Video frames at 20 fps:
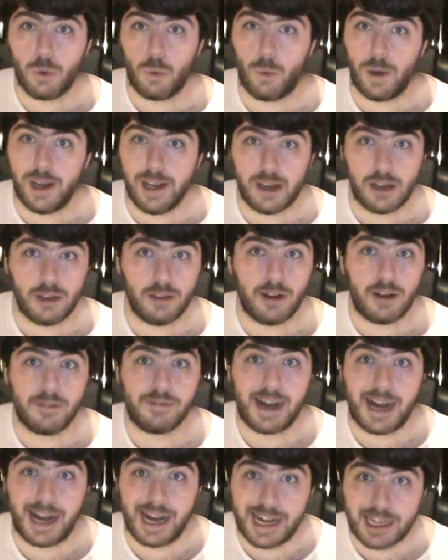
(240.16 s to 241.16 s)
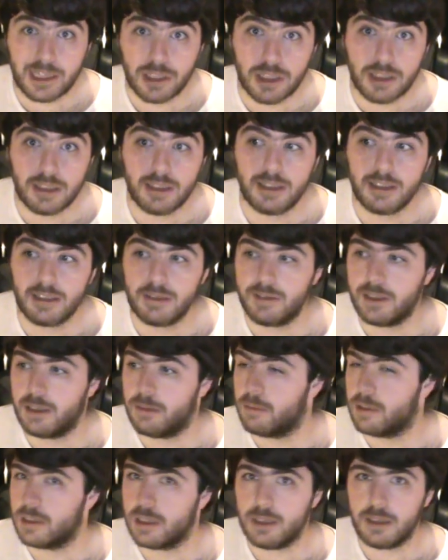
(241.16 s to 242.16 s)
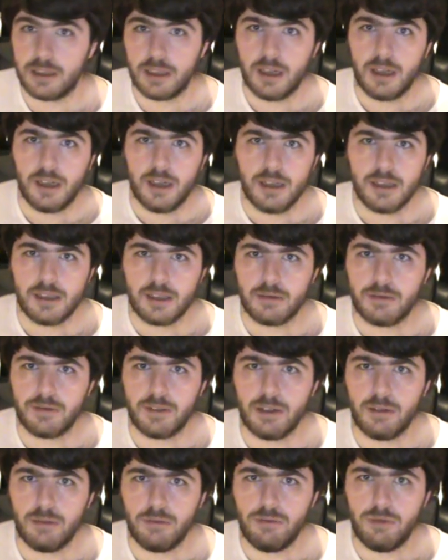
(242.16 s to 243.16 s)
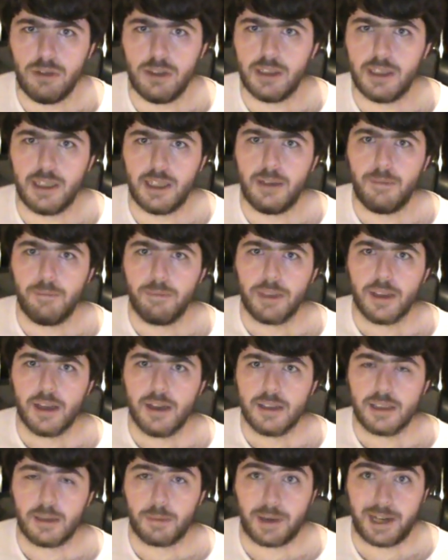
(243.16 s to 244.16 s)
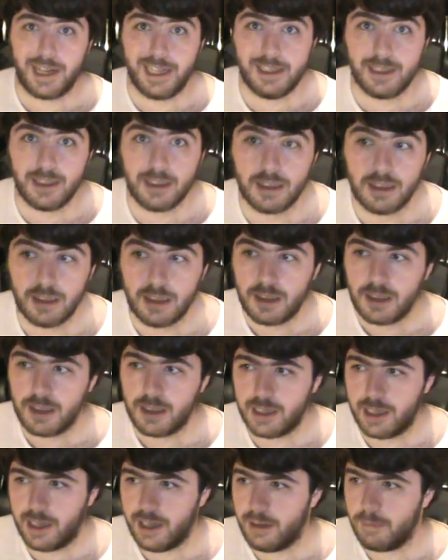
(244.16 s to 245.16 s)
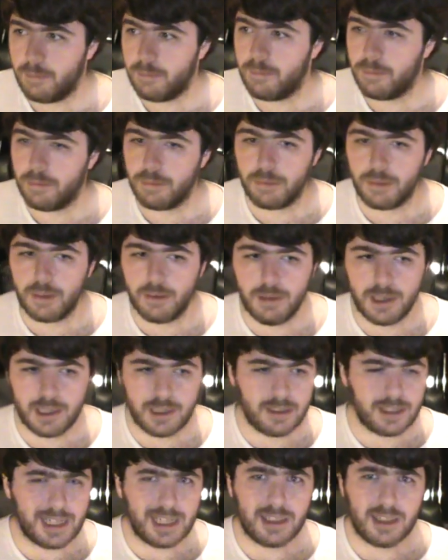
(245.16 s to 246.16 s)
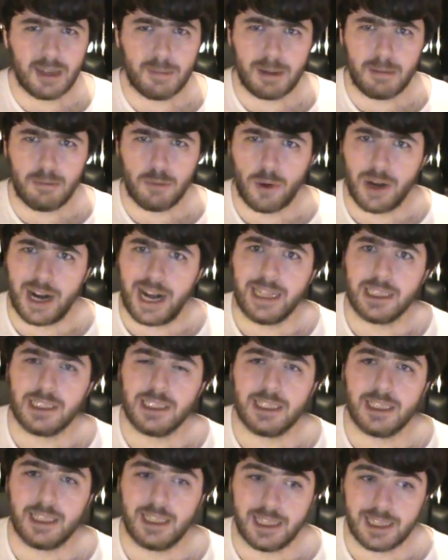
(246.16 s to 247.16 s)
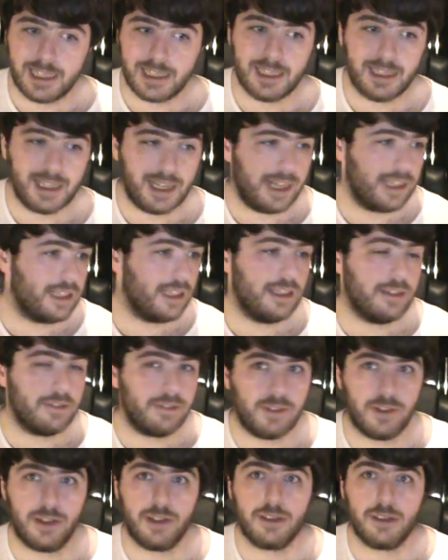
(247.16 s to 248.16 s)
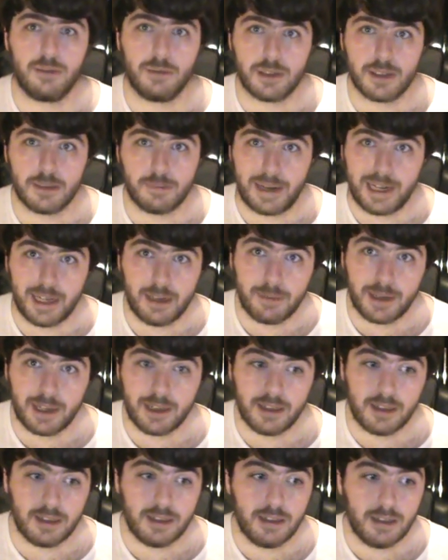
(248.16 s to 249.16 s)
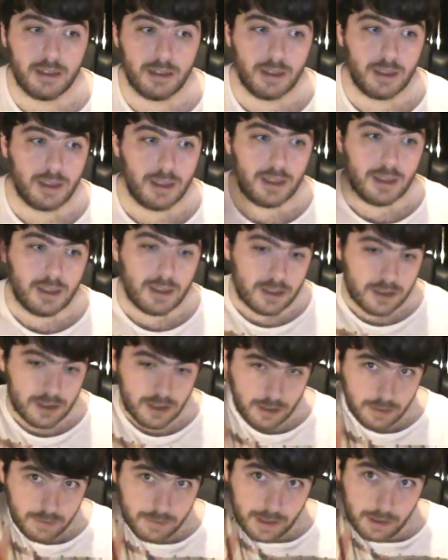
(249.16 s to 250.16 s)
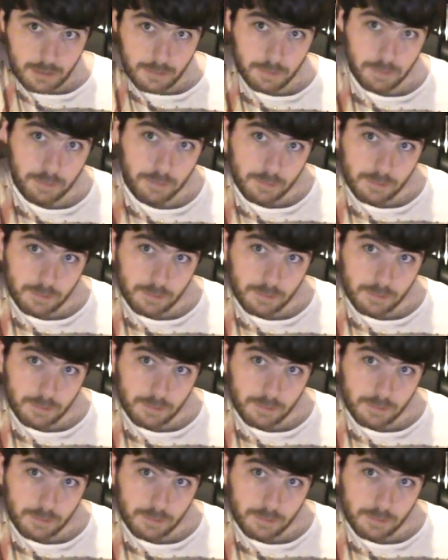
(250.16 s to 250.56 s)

quite a lot of action in this film, which is something really surprising. Like, there's actually a bit more action in this than that in the first Spider-Man sort of film.